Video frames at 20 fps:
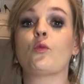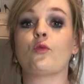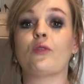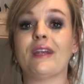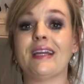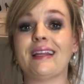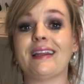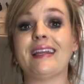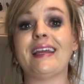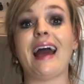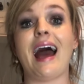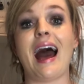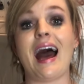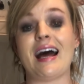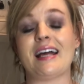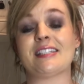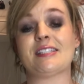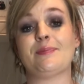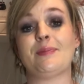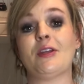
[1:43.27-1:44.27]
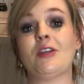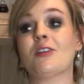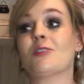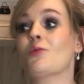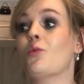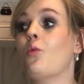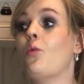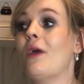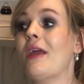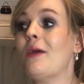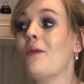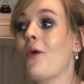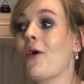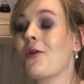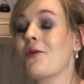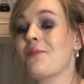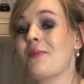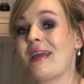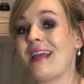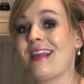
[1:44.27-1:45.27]
really us, because we
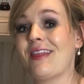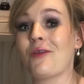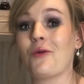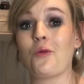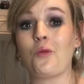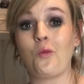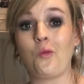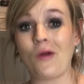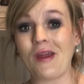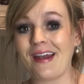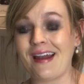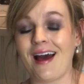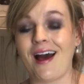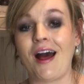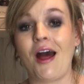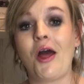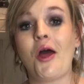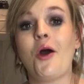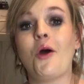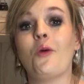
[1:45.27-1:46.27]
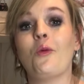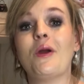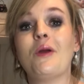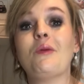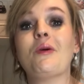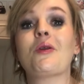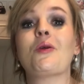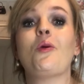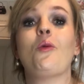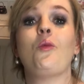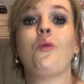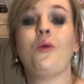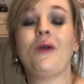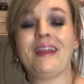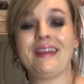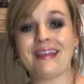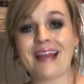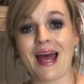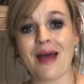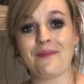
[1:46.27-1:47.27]
want to be the winner. We want to
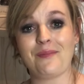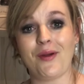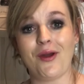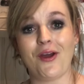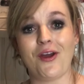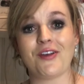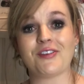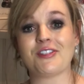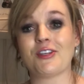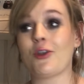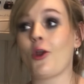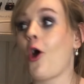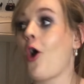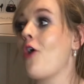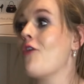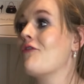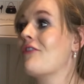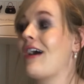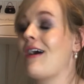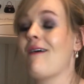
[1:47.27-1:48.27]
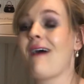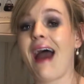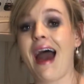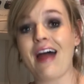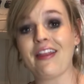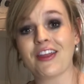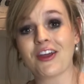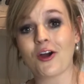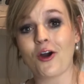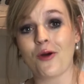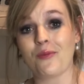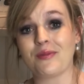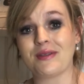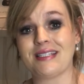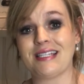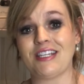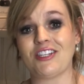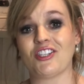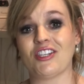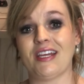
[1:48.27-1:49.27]
win that person over our other
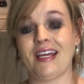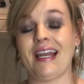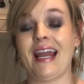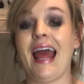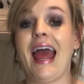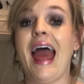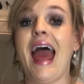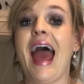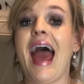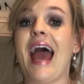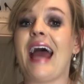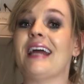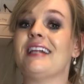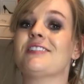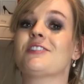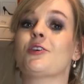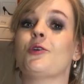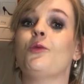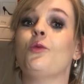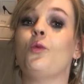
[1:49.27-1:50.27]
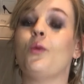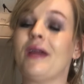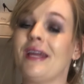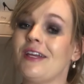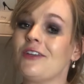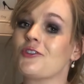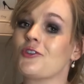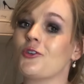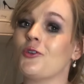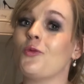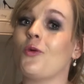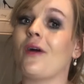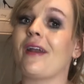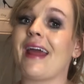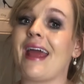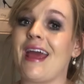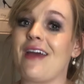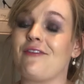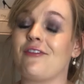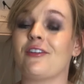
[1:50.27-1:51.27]
competition, and so we do
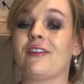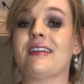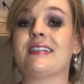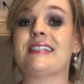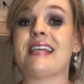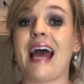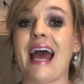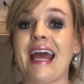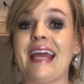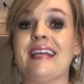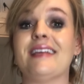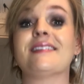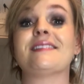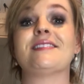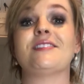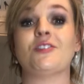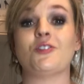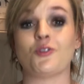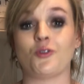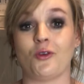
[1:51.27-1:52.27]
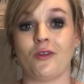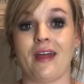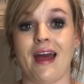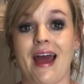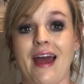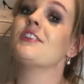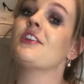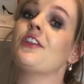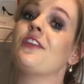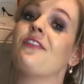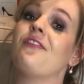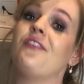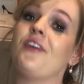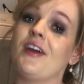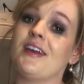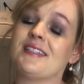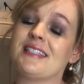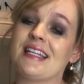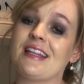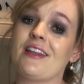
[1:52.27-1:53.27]
whatever it takes to do that. So the
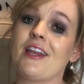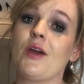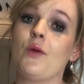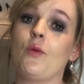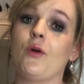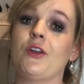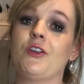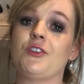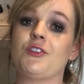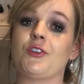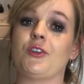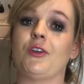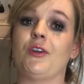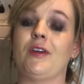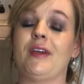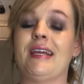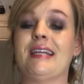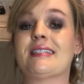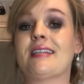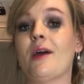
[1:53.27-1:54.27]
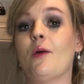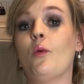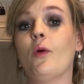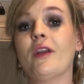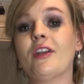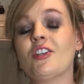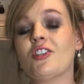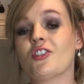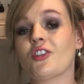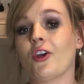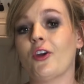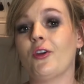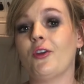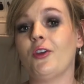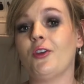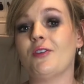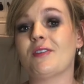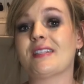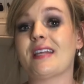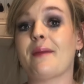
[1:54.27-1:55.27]
first thing that I want to do is I want to show
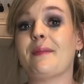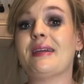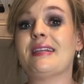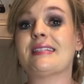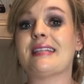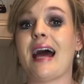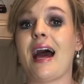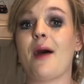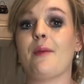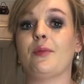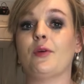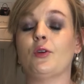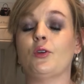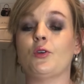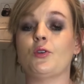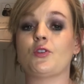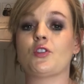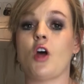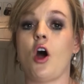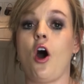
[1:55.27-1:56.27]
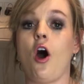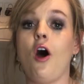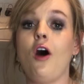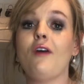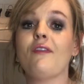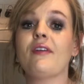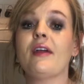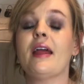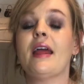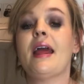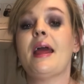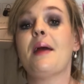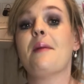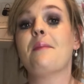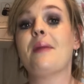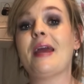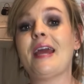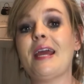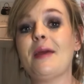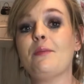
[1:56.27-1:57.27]
you some examples of
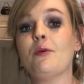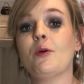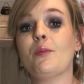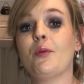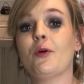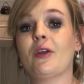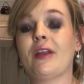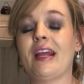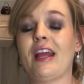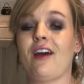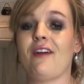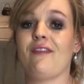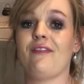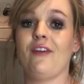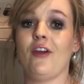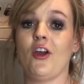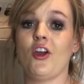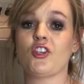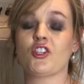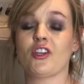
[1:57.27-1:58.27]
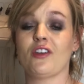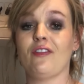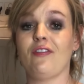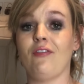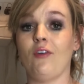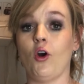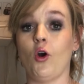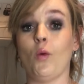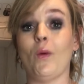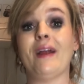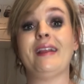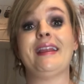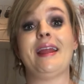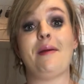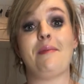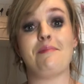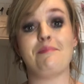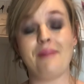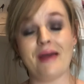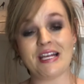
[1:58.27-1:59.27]
people putting a version forward, their
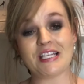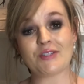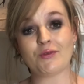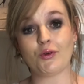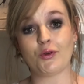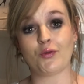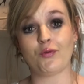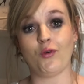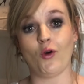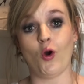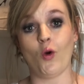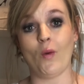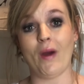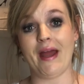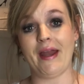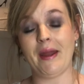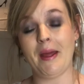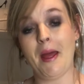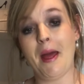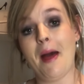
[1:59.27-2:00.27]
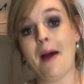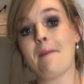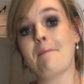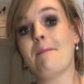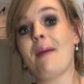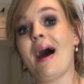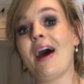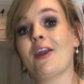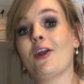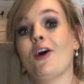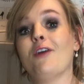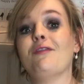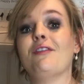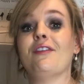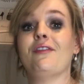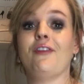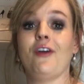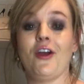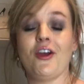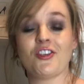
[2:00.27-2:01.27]
best foot forward, but of
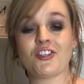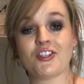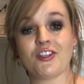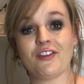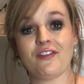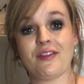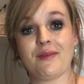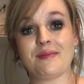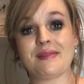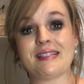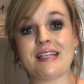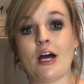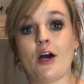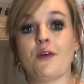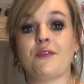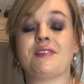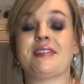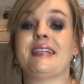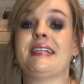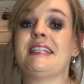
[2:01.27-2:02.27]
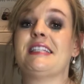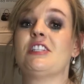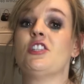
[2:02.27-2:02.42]
a version of themselves that is